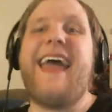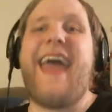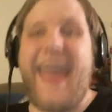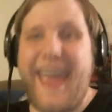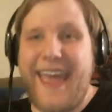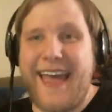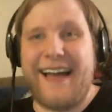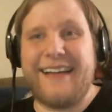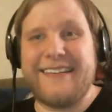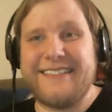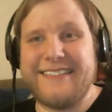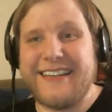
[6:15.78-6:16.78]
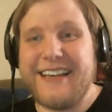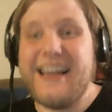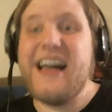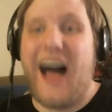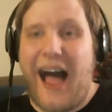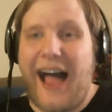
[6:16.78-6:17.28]
And
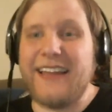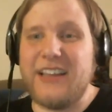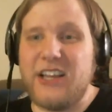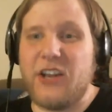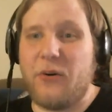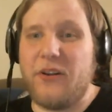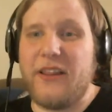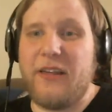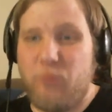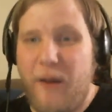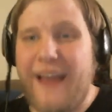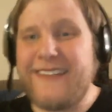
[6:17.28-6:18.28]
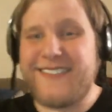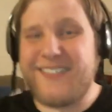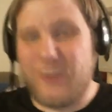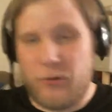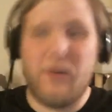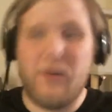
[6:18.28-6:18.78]
I literally went
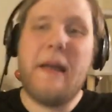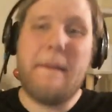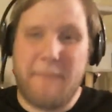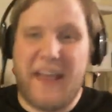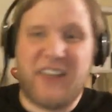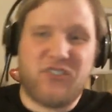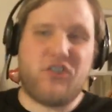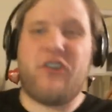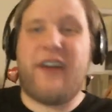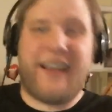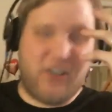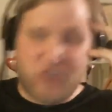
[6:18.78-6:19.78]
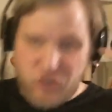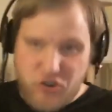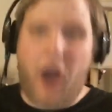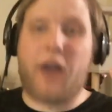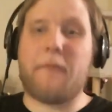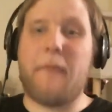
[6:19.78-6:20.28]
to make sure I could
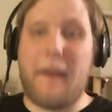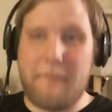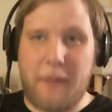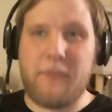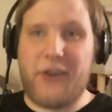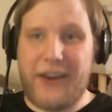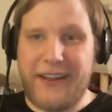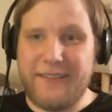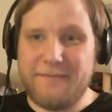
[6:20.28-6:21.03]
jog my memory.